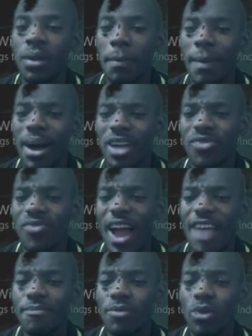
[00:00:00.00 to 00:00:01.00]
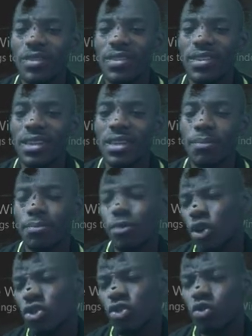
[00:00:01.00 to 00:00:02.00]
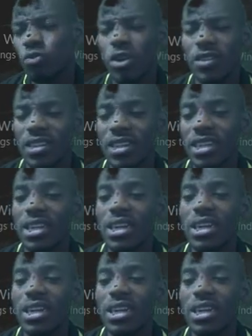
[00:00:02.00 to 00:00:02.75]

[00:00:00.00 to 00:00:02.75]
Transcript: minus 5 plus 3 plus 2 plus 3.